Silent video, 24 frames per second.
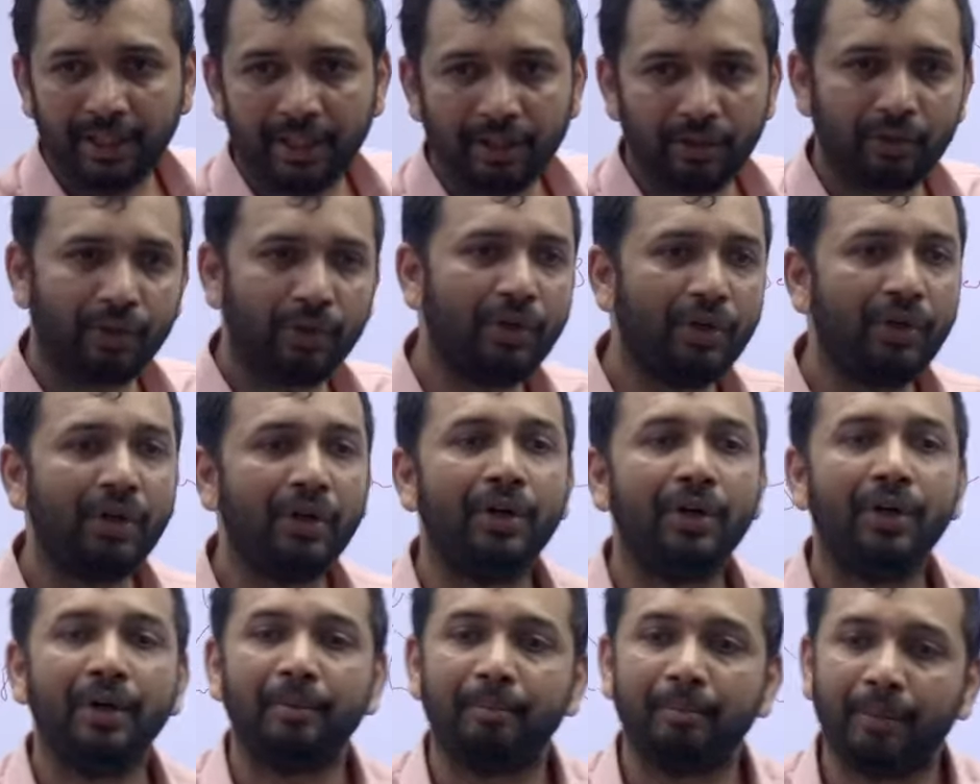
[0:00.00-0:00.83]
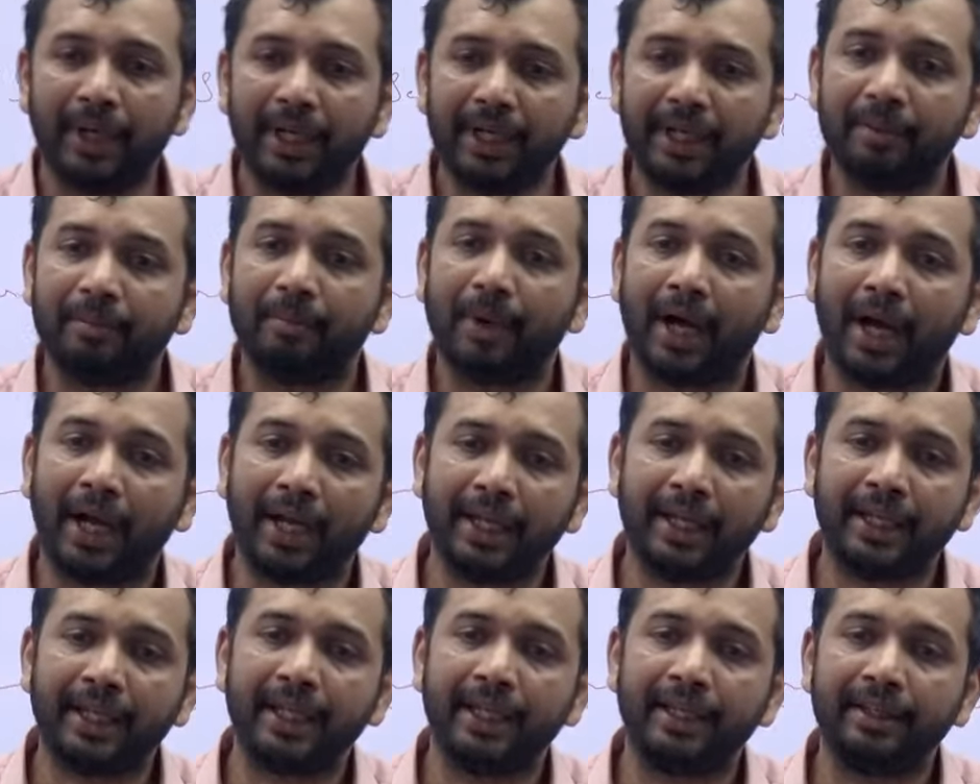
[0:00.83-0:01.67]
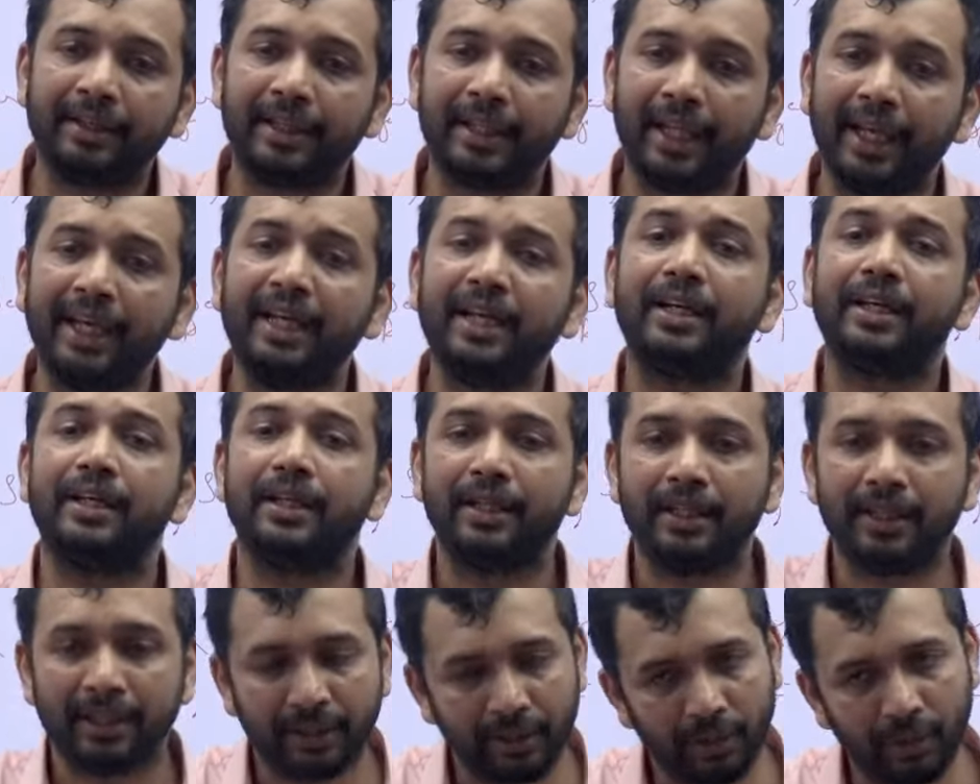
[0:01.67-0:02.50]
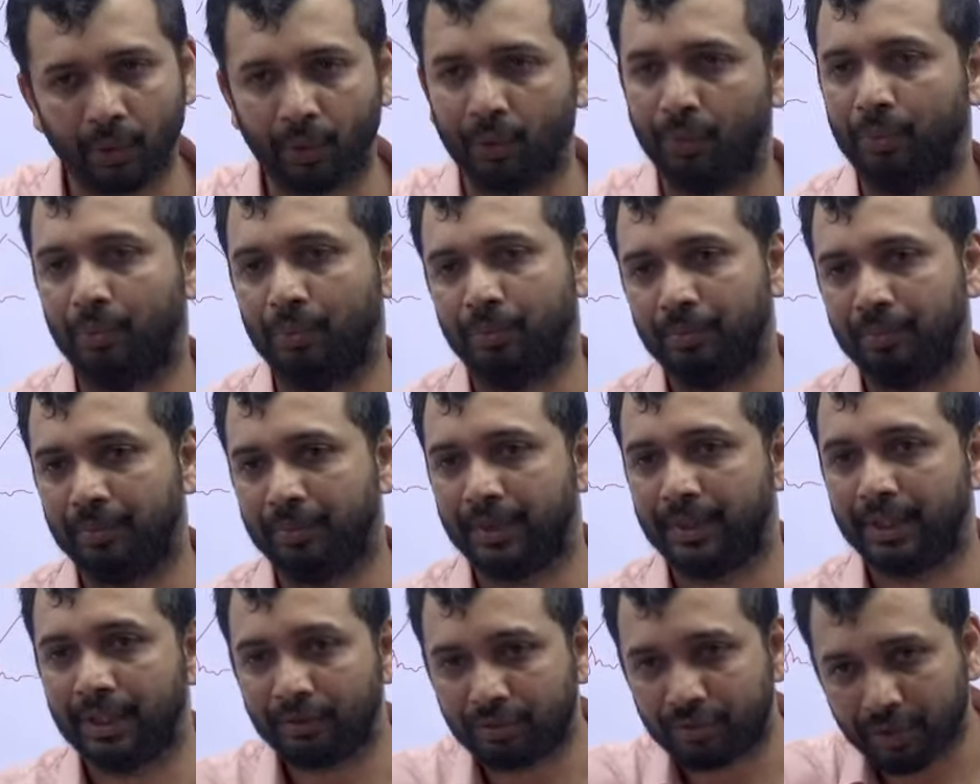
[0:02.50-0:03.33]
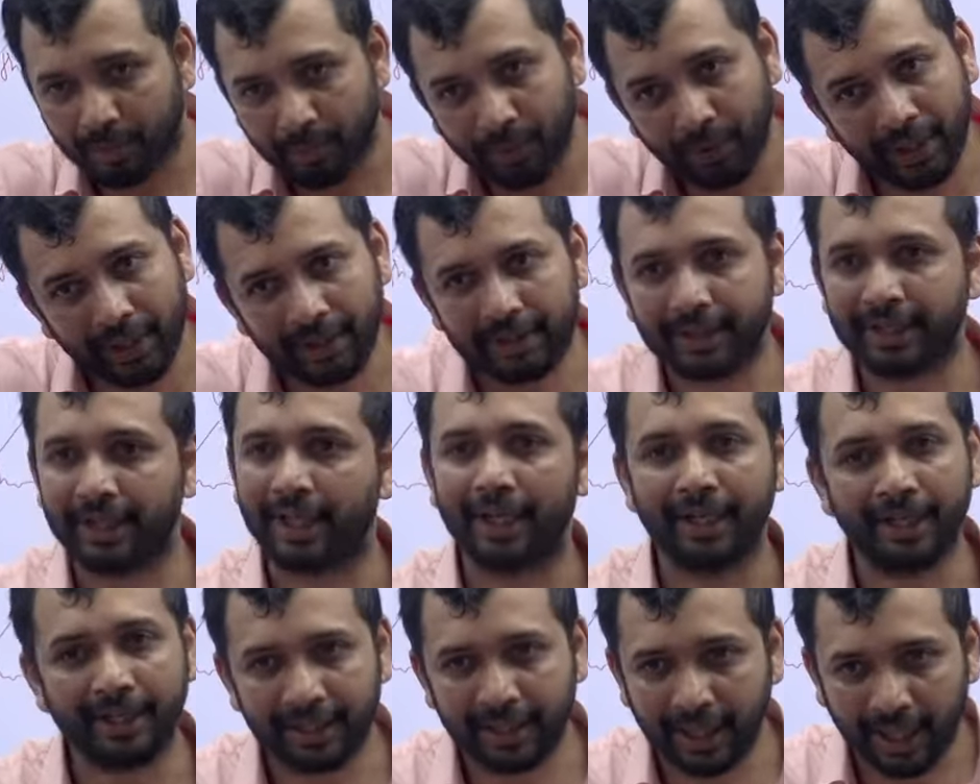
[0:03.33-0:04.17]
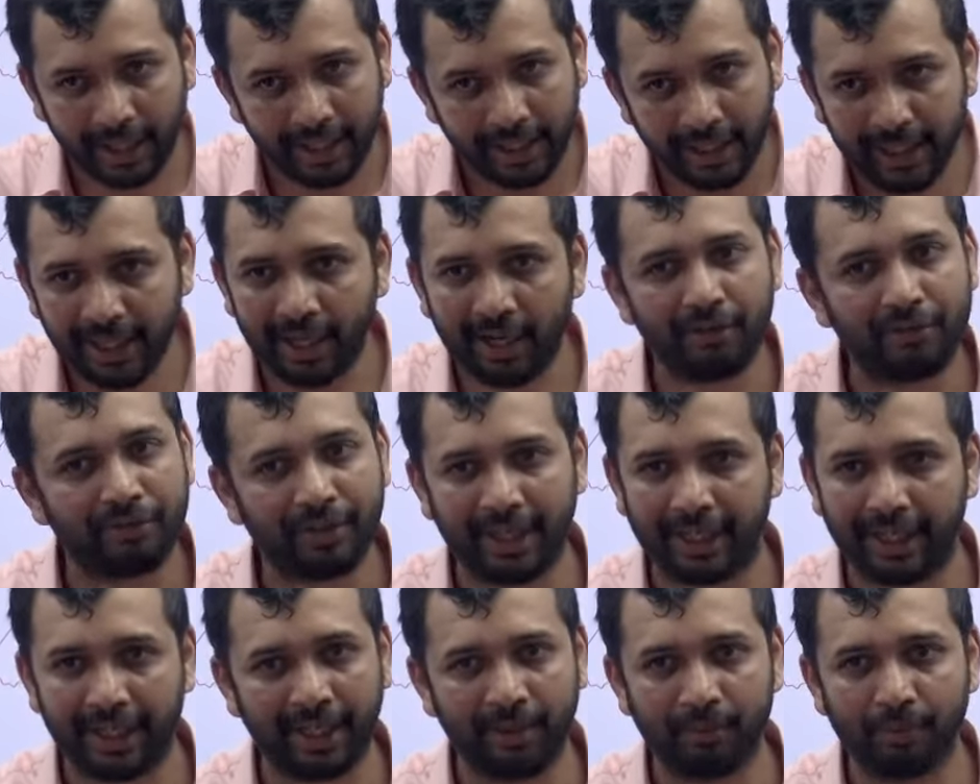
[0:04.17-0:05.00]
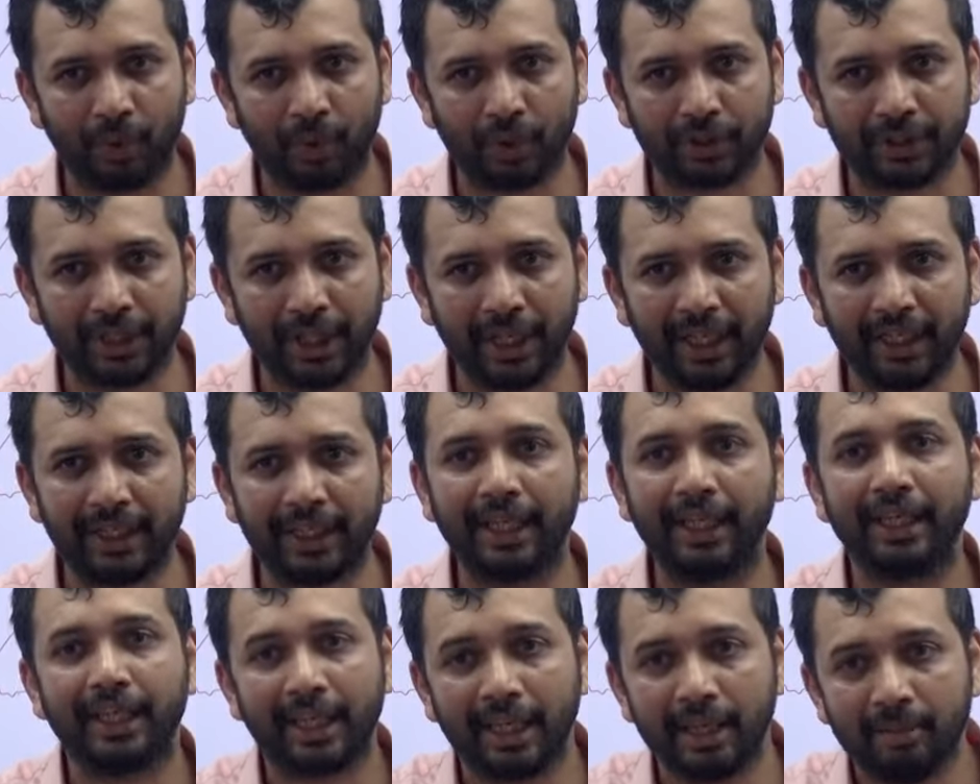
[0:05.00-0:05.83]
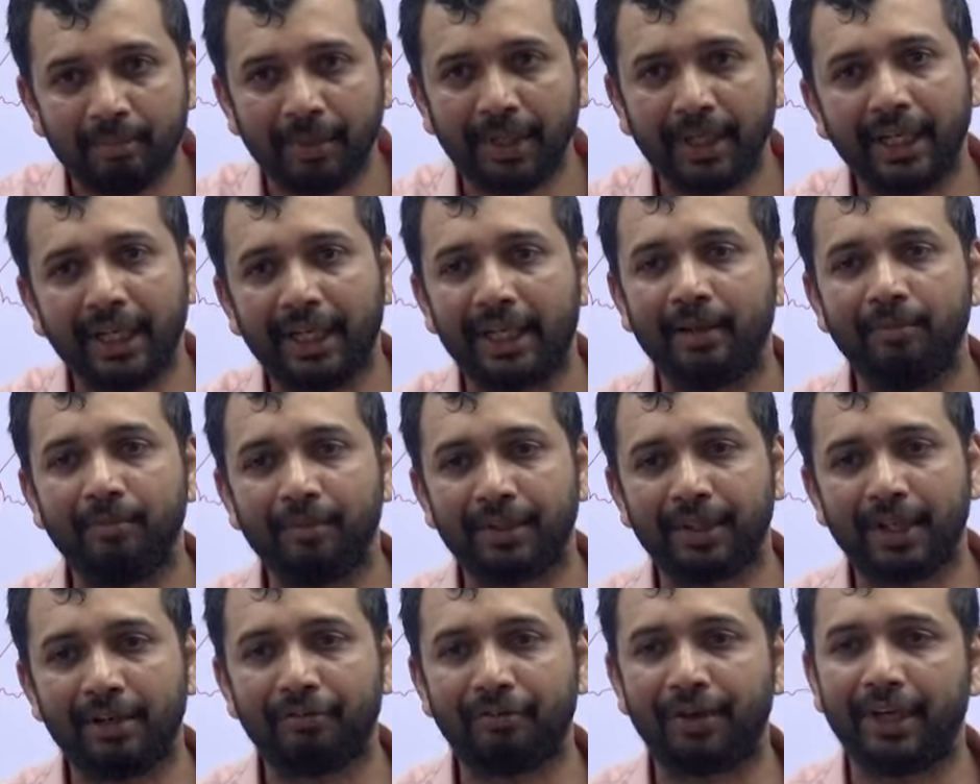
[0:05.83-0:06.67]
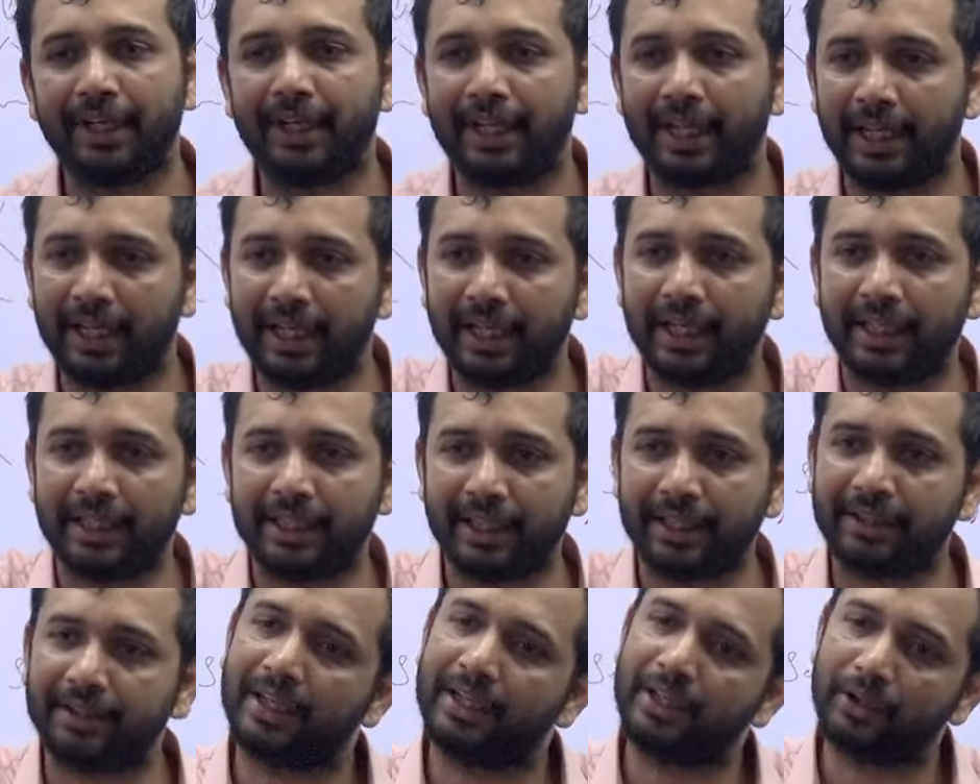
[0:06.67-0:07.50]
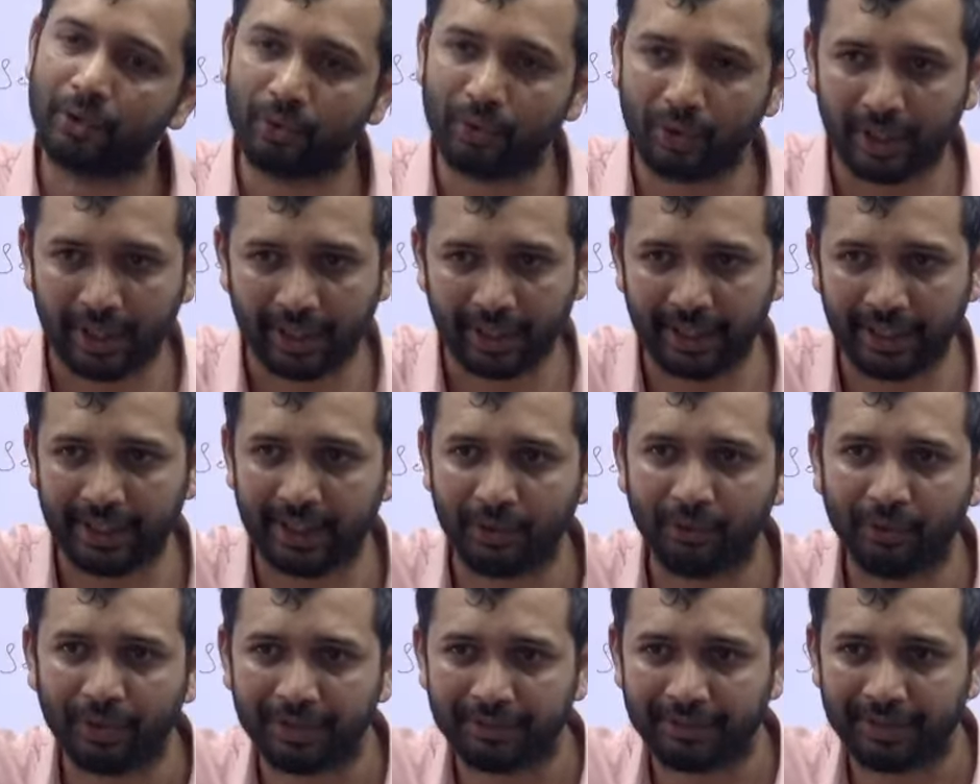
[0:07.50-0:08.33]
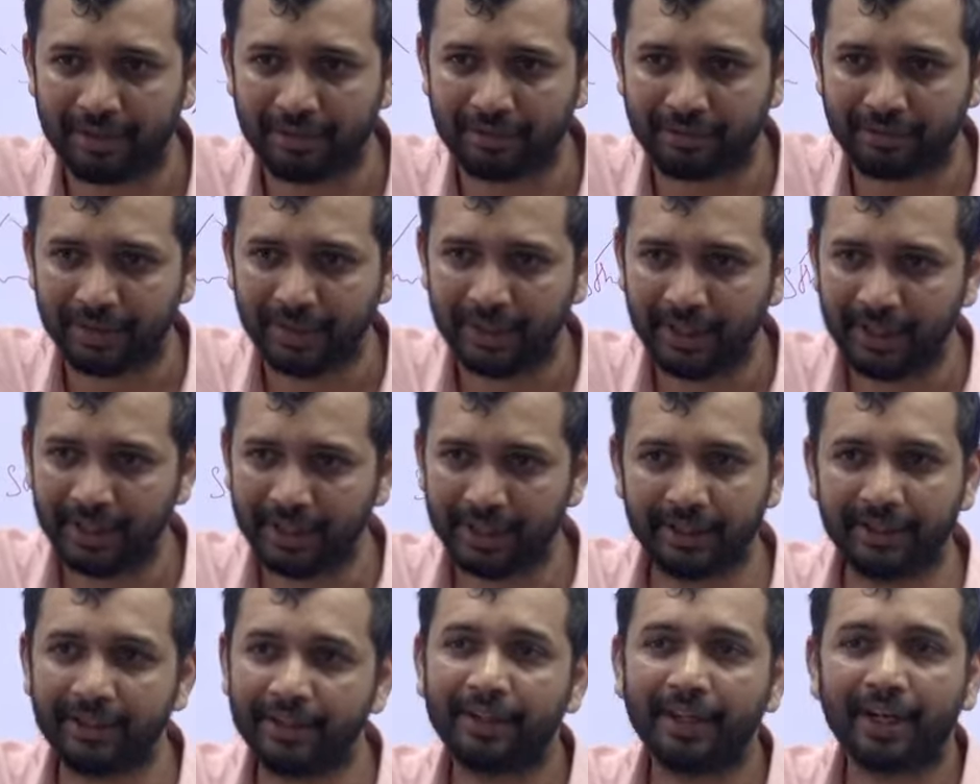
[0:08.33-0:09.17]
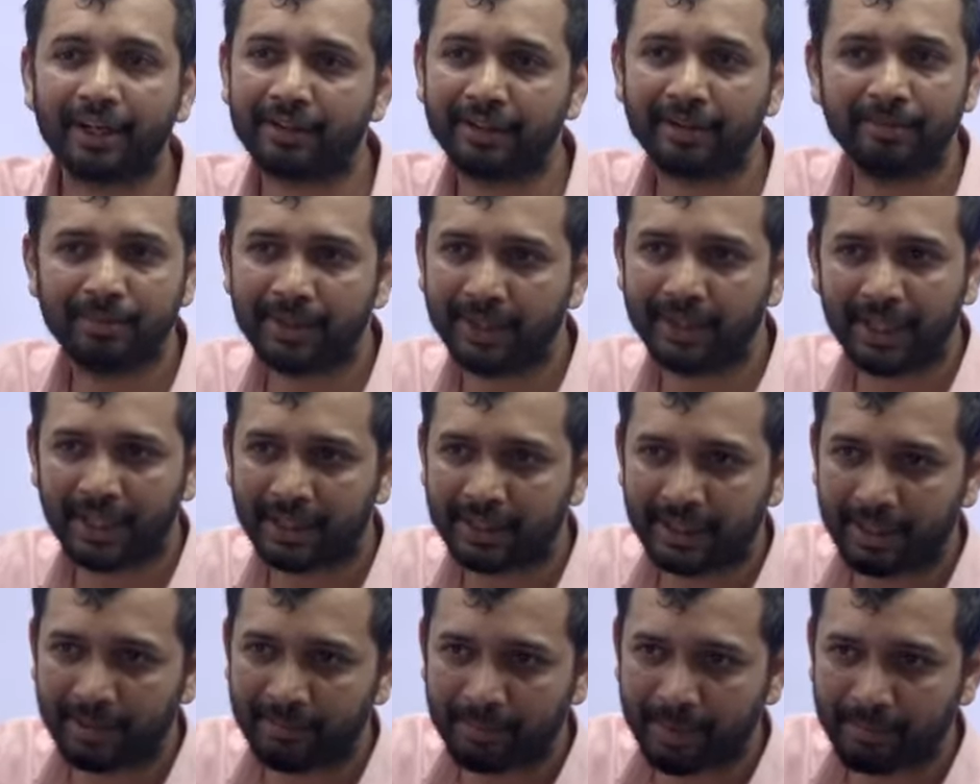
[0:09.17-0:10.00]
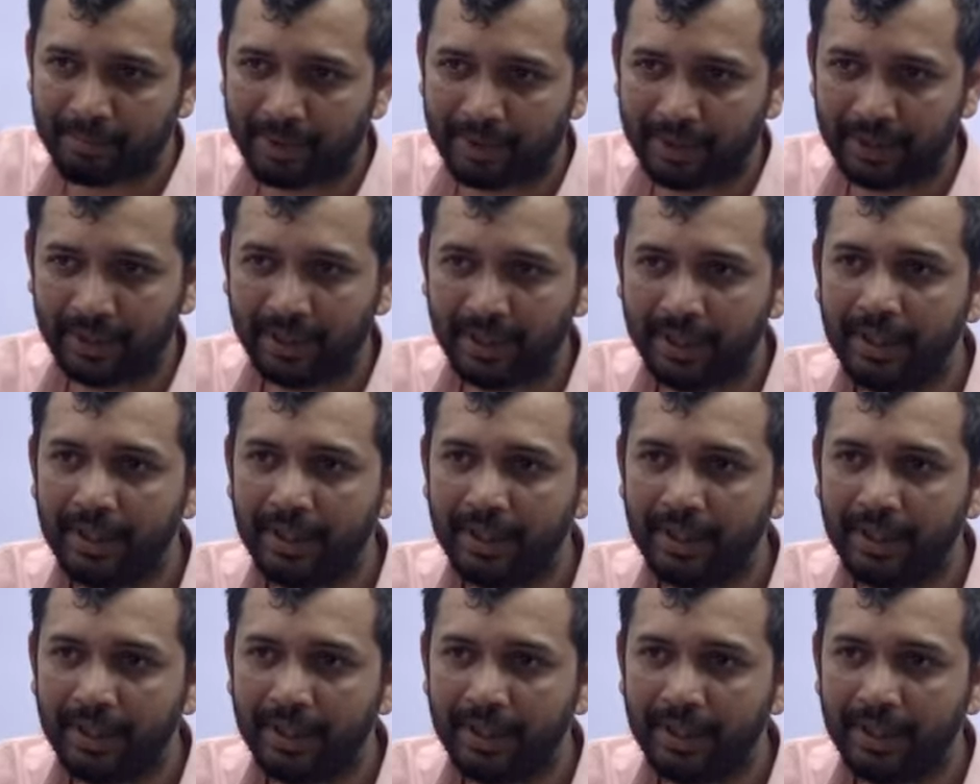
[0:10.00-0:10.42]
So, but Mahayana is like, no. If someone has learnt the idea of getting moksha, then keeping it himself and telling others that you learn it yourself, this is not something acceptable.